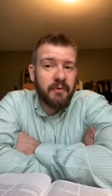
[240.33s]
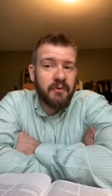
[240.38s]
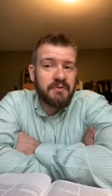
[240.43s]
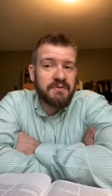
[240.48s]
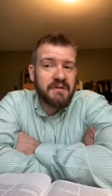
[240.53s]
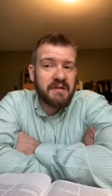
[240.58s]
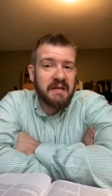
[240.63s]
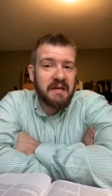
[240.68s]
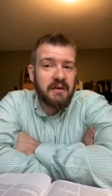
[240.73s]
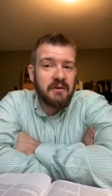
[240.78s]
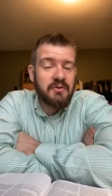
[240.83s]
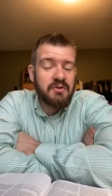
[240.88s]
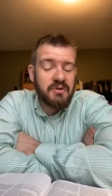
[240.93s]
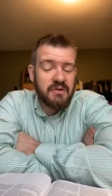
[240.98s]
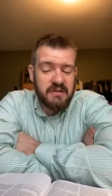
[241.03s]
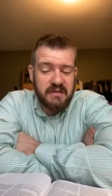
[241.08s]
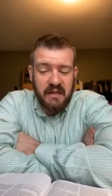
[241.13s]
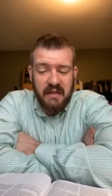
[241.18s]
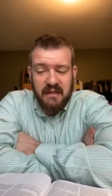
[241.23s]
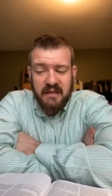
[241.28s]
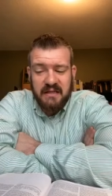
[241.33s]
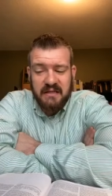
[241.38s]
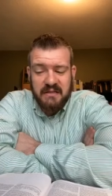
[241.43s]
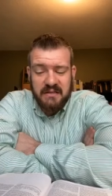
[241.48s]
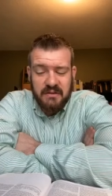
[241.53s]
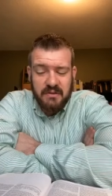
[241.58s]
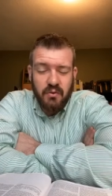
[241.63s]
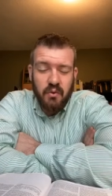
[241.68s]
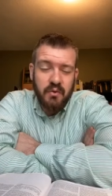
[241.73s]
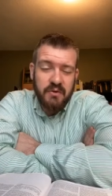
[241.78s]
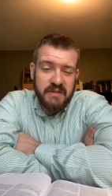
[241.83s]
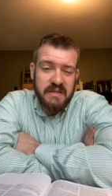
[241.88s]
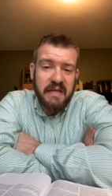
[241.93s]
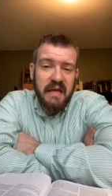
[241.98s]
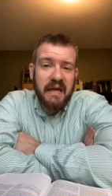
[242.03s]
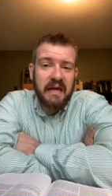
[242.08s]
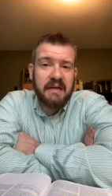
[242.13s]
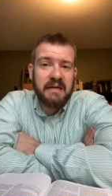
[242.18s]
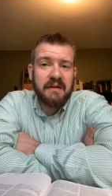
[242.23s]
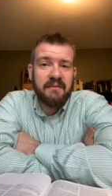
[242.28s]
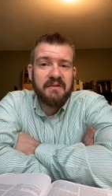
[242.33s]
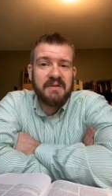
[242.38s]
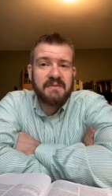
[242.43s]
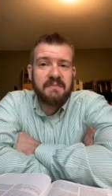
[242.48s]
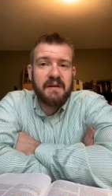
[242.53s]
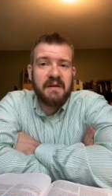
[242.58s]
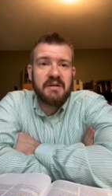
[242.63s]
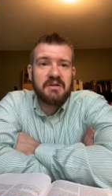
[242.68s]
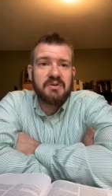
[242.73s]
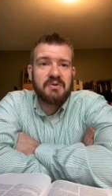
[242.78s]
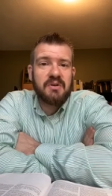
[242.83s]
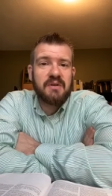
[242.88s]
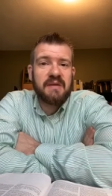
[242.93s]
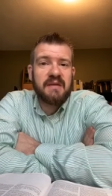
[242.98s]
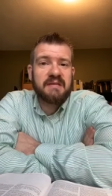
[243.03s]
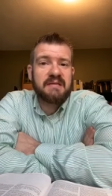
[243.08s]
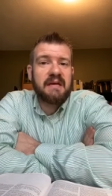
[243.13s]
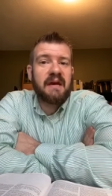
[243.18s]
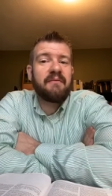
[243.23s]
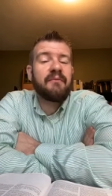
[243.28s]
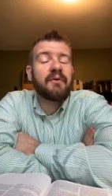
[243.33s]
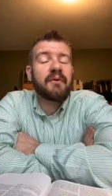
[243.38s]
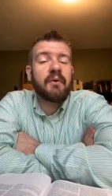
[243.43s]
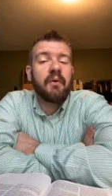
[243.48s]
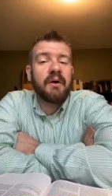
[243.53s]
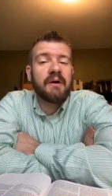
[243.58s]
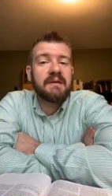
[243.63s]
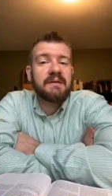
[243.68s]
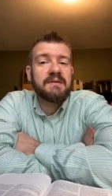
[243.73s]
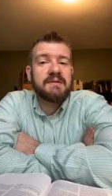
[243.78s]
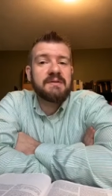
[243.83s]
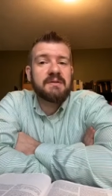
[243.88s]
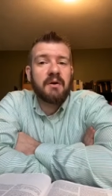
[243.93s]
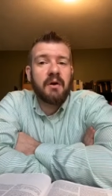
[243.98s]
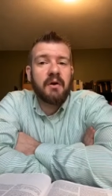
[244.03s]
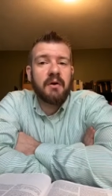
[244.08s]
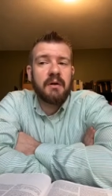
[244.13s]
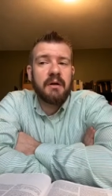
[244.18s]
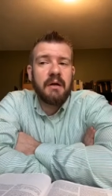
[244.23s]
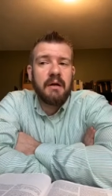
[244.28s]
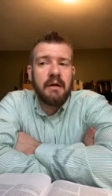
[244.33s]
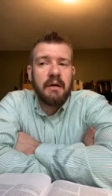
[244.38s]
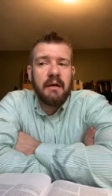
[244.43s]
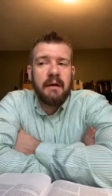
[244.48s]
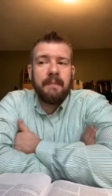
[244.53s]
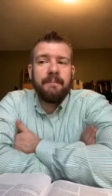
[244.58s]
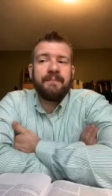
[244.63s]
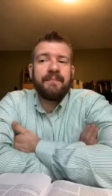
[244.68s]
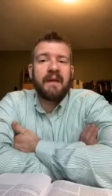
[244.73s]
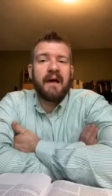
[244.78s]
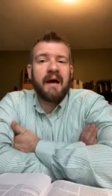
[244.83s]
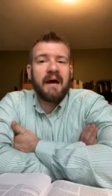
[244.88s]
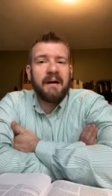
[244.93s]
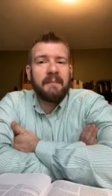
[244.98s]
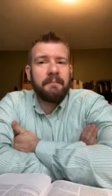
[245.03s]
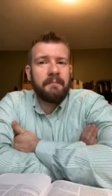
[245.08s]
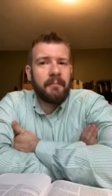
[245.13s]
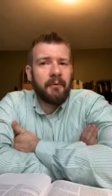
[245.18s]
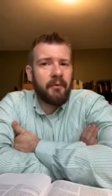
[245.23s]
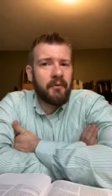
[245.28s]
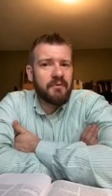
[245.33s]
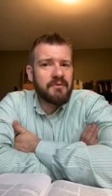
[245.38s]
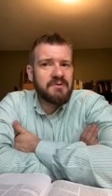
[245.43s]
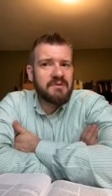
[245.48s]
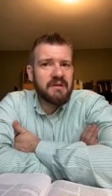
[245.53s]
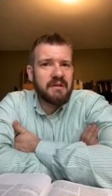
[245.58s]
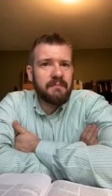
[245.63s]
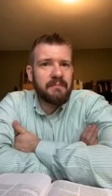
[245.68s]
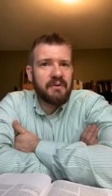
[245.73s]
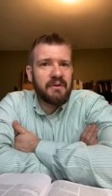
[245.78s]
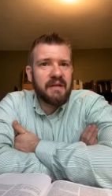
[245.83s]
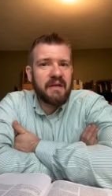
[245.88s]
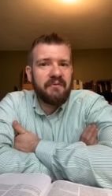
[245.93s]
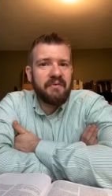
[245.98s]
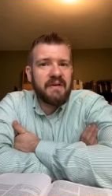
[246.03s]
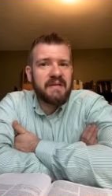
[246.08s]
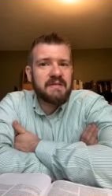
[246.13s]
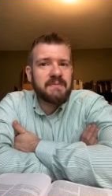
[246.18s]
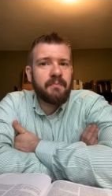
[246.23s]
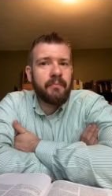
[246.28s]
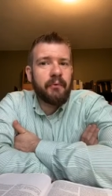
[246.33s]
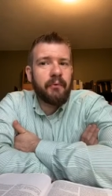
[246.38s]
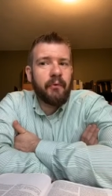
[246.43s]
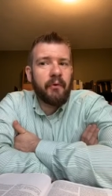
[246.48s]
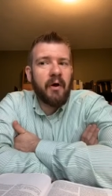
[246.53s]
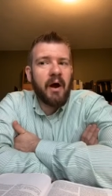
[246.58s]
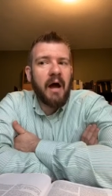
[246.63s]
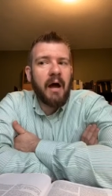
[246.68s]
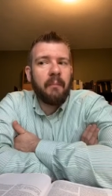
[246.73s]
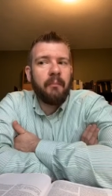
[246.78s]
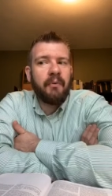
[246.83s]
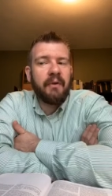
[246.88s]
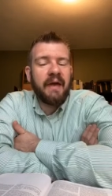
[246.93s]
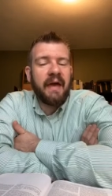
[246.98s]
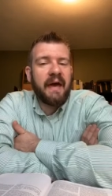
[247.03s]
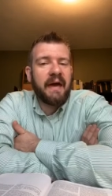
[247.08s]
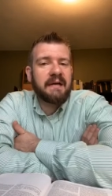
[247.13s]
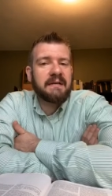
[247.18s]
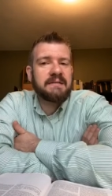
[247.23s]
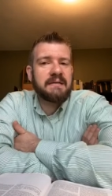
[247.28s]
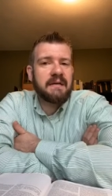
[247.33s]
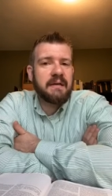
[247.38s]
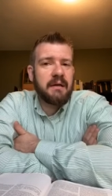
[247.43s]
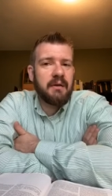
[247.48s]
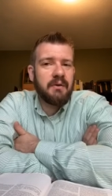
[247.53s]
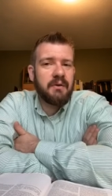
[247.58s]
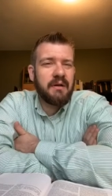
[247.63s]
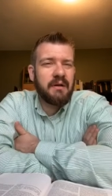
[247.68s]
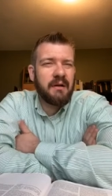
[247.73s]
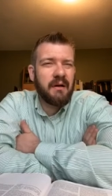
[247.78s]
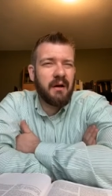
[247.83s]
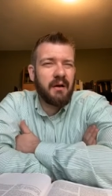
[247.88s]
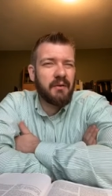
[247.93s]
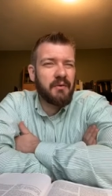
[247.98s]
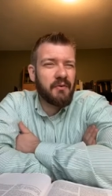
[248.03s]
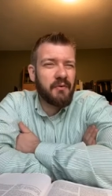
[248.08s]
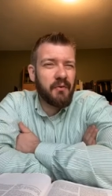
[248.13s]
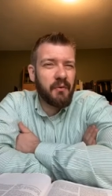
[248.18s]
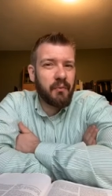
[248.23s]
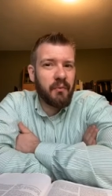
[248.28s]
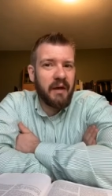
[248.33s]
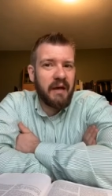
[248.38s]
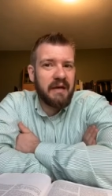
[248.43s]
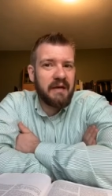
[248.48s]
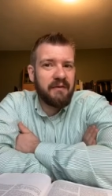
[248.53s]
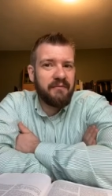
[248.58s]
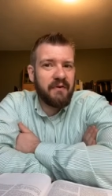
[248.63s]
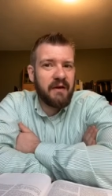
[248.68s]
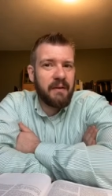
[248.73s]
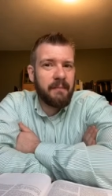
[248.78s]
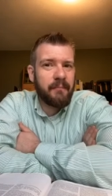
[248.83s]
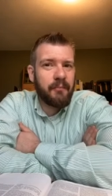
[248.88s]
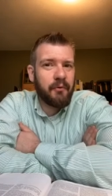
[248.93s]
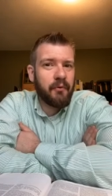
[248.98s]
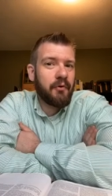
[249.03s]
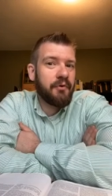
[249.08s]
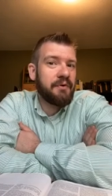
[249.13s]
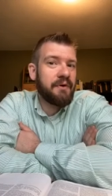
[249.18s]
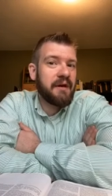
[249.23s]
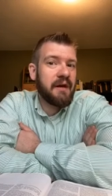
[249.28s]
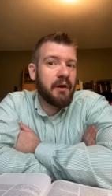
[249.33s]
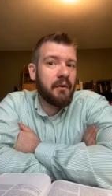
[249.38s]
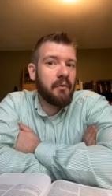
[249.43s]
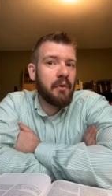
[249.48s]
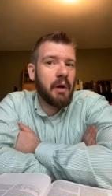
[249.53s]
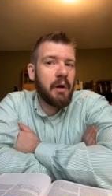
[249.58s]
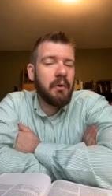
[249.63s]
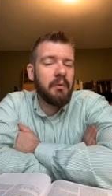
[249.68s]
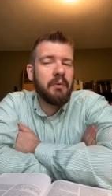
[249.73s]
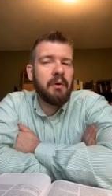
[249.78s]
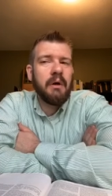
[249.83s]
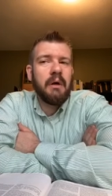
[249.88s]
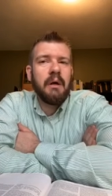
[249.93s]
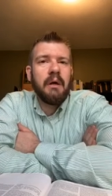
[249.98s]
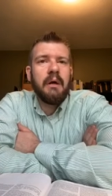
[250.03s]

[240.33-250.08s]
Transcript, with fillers: persecutions, at least towards the end of his ministry, that's ever going to start. I personally believe he's probably executed under the reign of Emperor Nero.